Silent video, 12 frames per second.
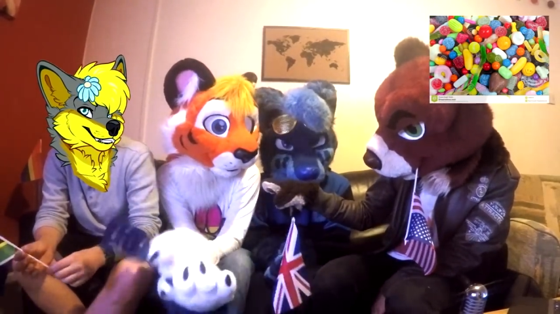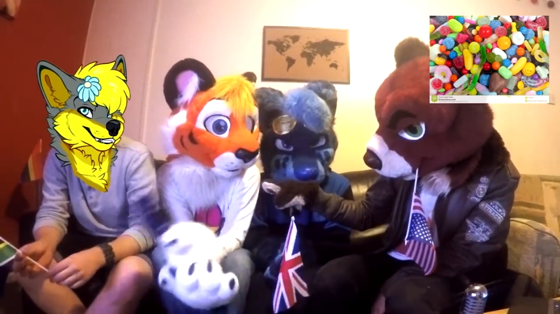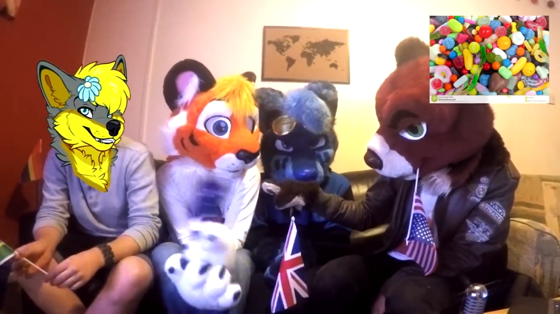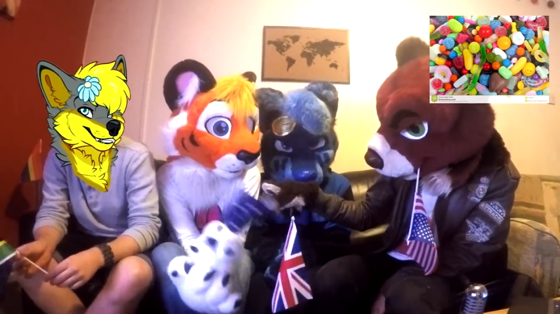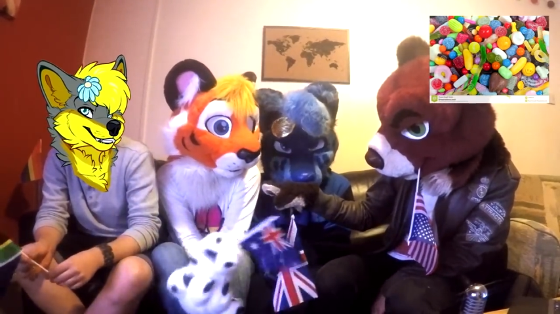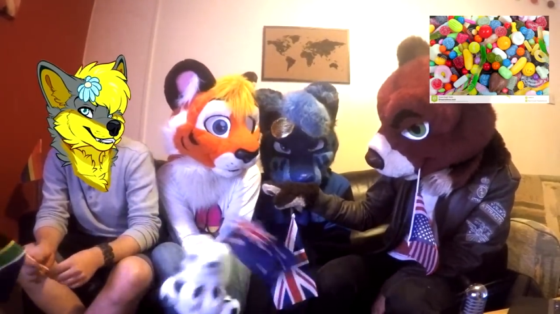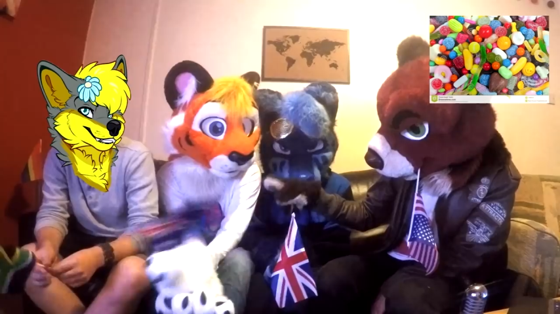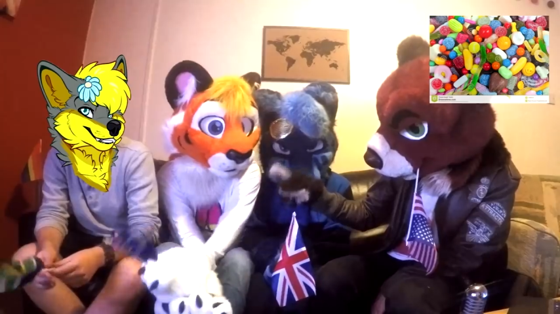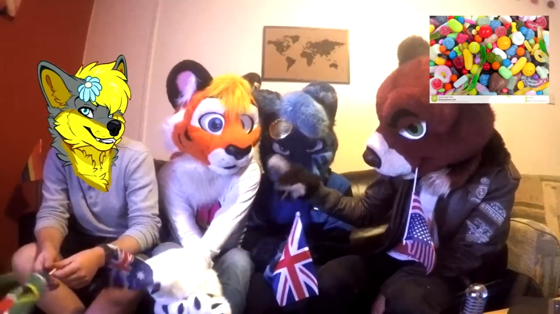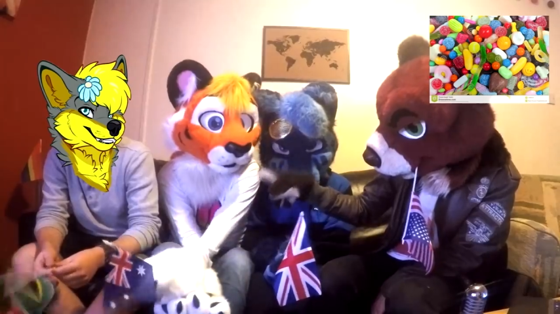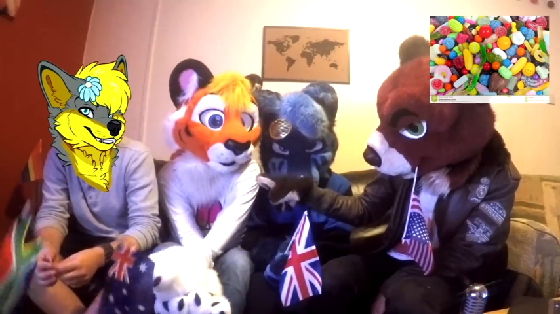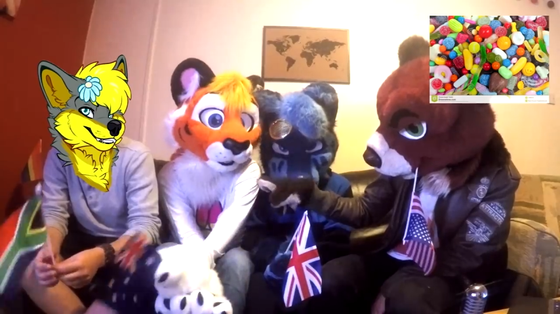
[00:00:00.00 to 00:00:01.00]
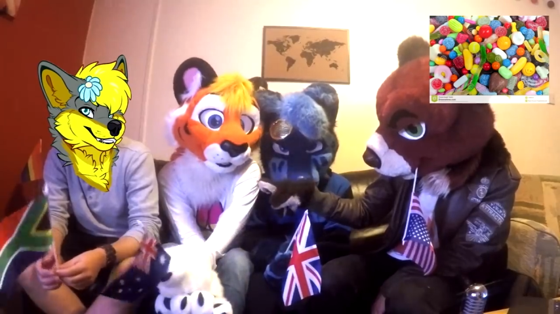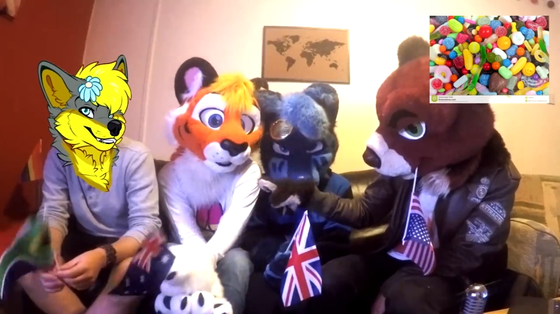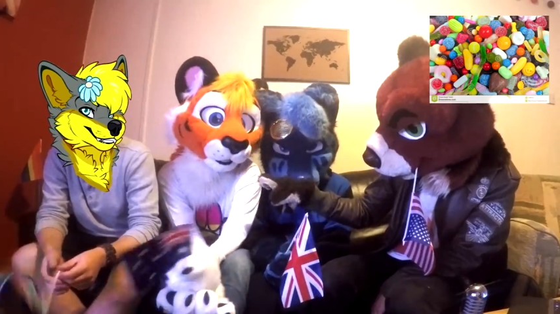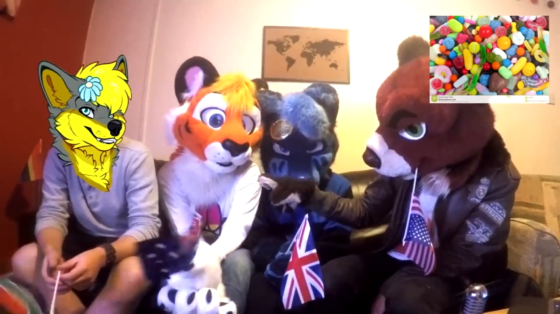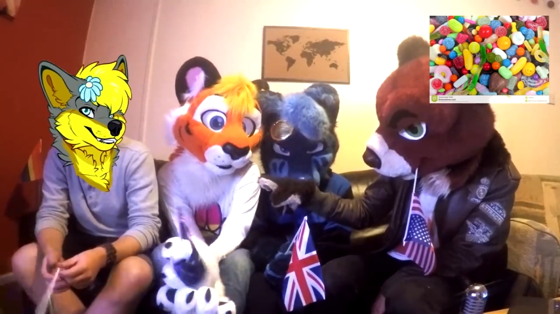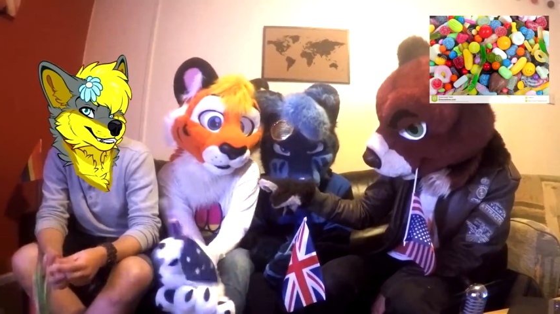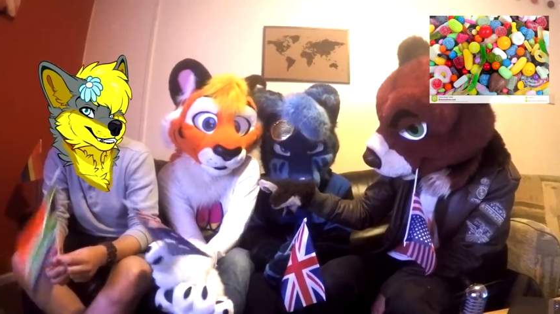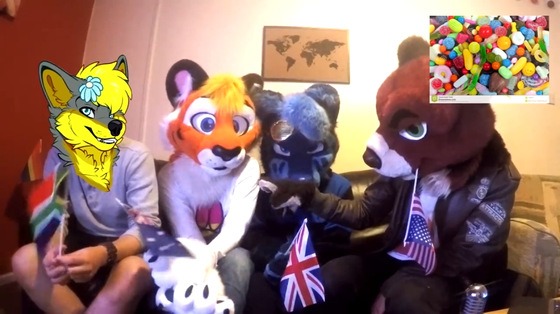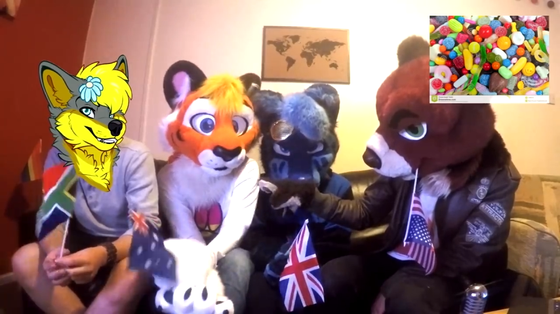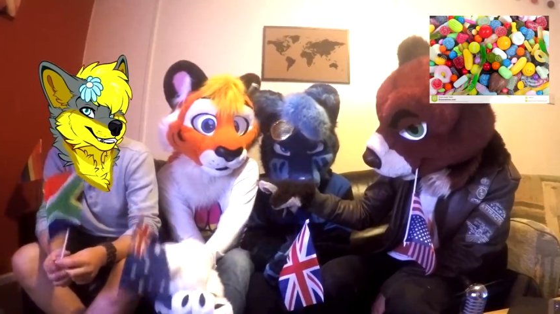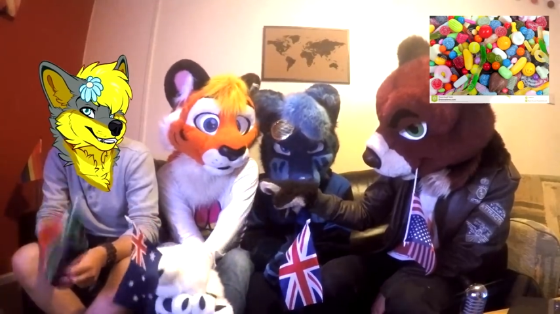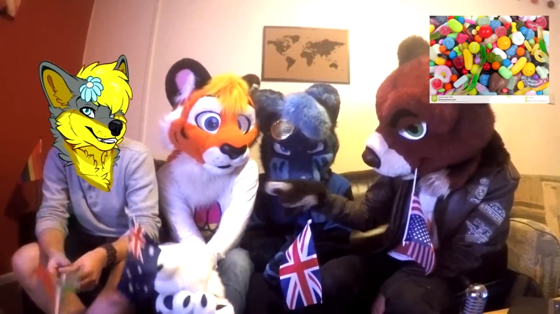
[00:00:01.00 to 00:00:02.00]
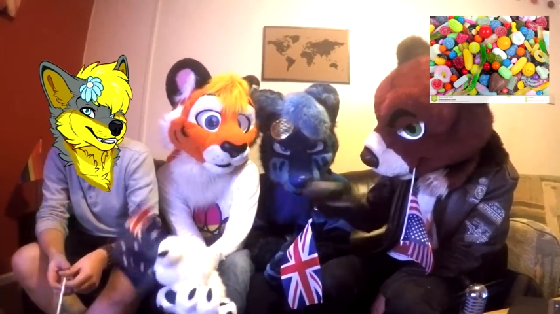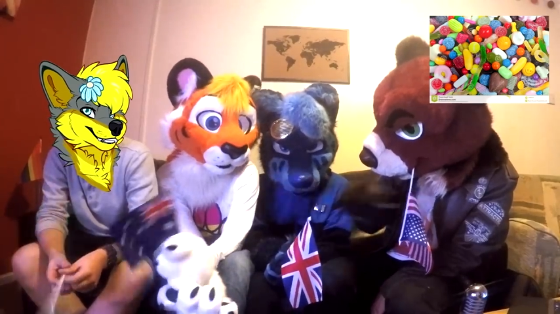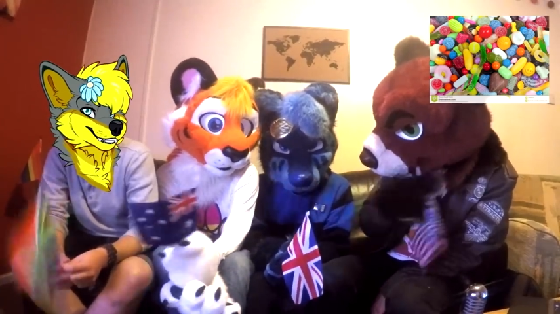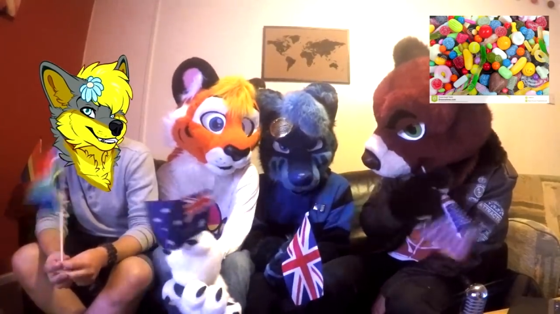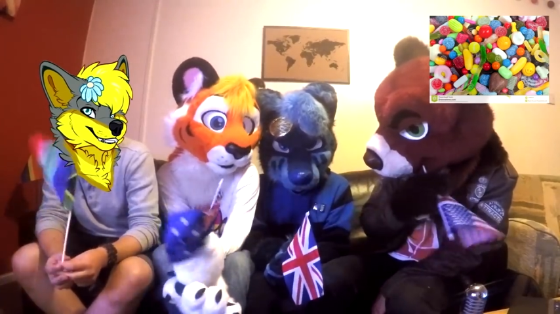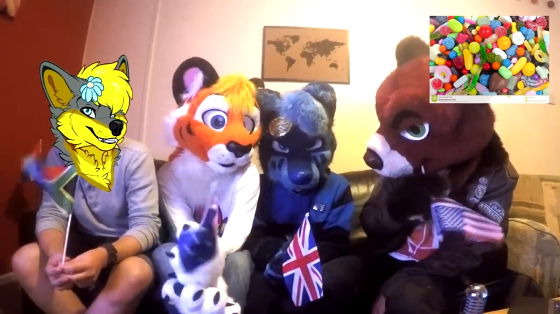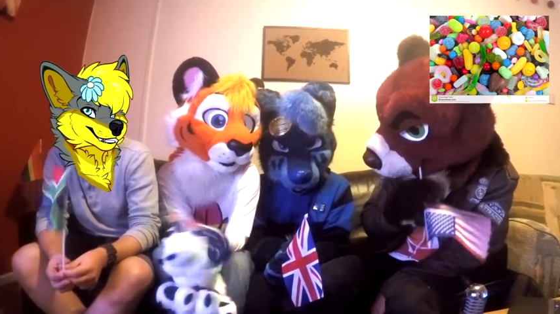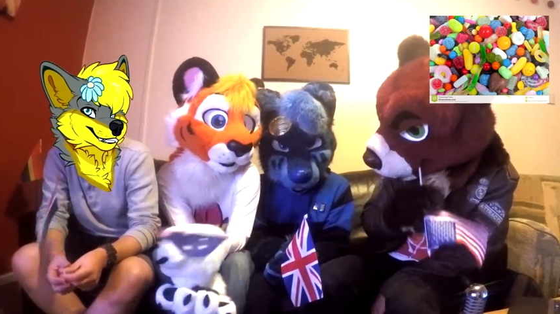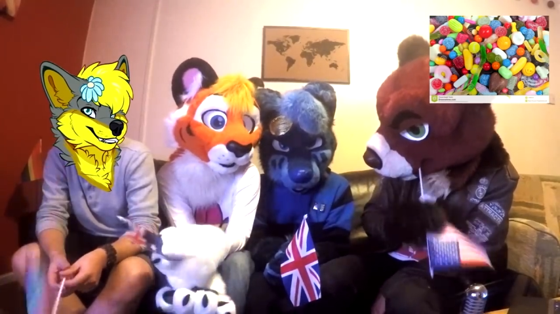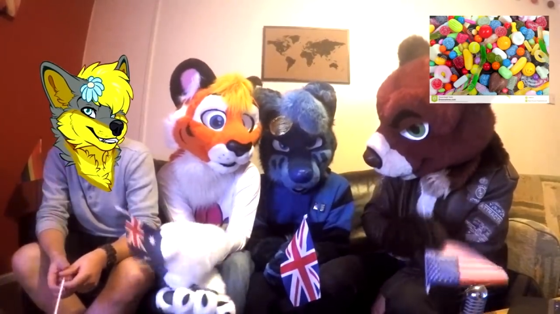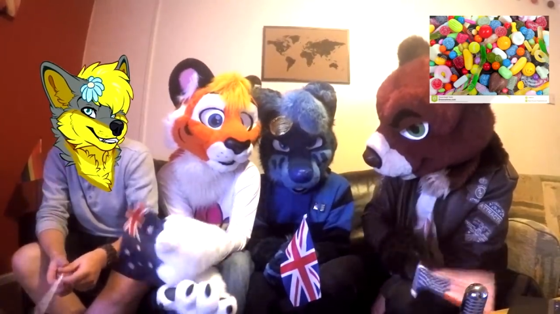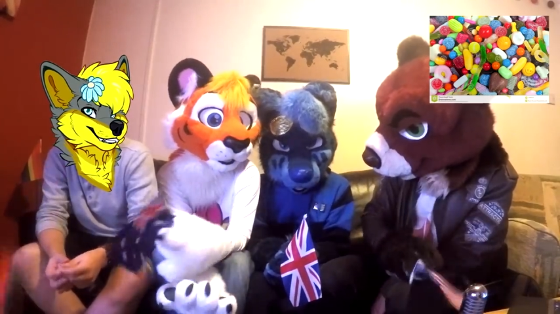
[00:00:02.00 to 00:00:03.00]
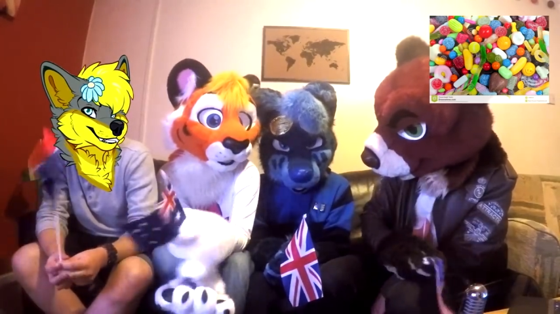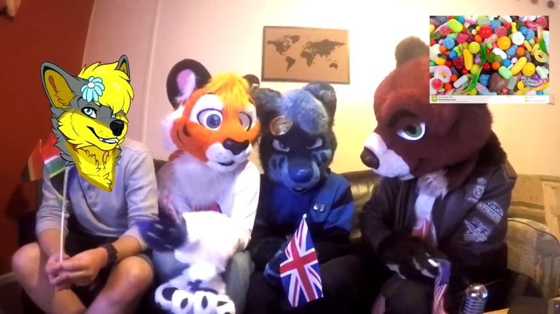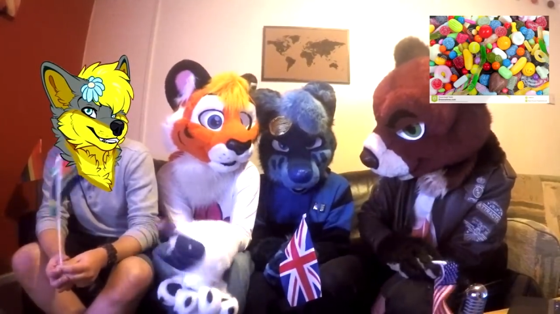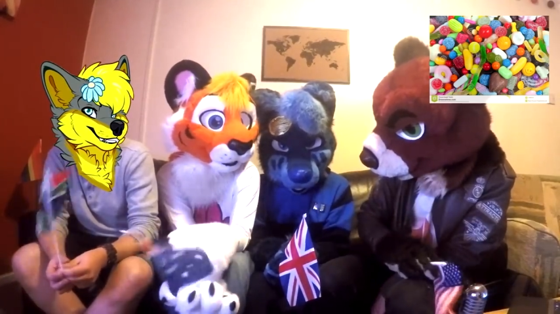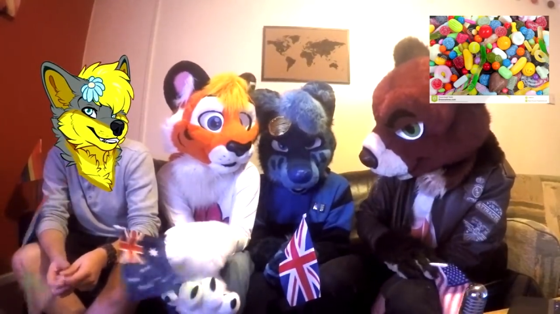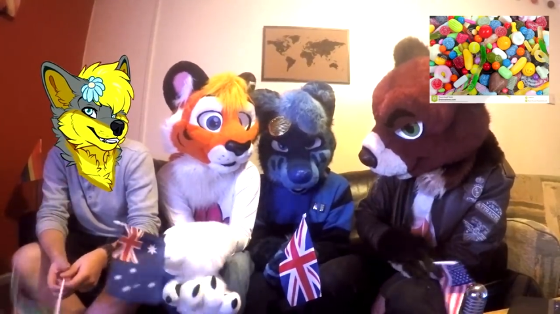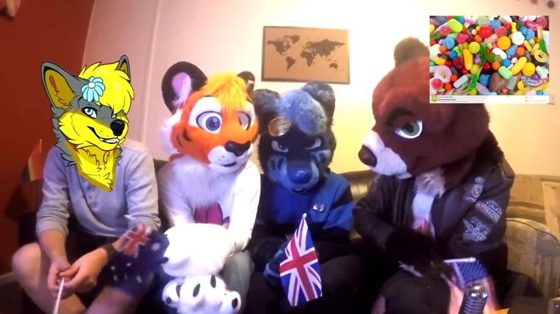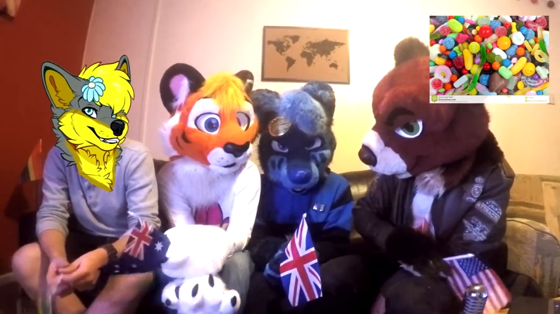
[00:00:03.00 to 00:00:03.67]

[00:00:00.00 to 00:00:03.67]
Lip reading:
No face is visible, so there are no lips to read.